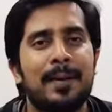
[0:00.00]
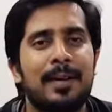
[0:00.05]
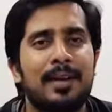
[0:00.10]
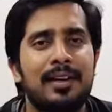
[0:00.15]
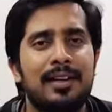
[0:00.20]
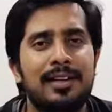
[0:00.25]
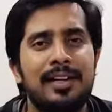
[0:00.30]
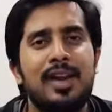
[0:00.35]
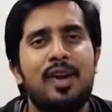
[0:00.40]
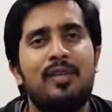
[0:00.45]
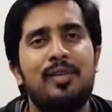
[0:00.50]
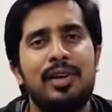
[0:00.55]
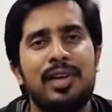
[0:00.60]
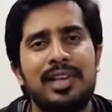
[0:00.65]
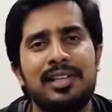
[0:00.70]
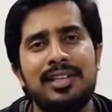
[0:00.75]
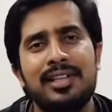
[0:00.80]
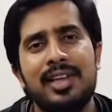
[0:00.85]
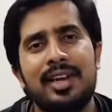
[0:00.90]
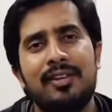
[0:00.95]

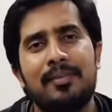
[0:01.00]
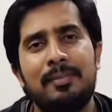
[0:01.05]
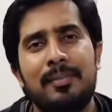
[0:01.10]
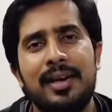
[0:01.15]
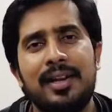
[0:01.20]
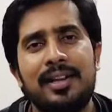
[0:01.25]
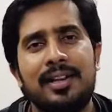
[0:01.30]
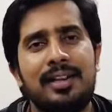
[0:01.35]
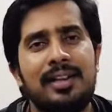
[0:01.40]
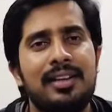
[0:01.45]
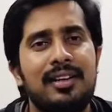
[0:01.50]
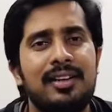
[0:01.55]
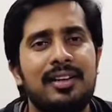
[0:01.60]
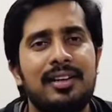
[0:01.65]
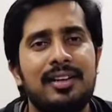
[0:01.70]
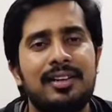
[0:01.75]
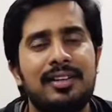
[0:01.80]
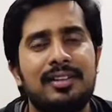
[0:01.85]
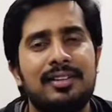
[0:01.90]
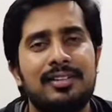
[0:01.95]
Nowadays, there are many
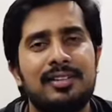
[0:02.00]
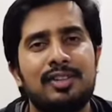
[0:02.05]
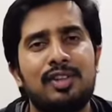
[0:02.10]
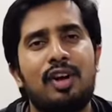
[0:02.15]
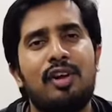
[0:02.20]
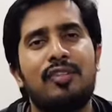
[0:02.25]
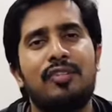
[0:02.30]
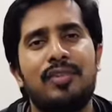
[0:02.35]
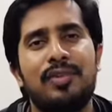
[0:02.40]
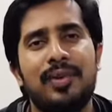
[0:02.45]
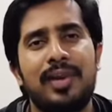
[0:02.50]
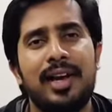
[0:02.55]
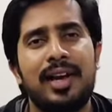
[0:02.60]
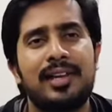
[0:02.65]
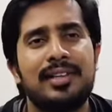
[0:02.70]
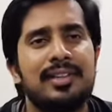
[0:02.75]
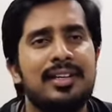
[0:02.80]
softwares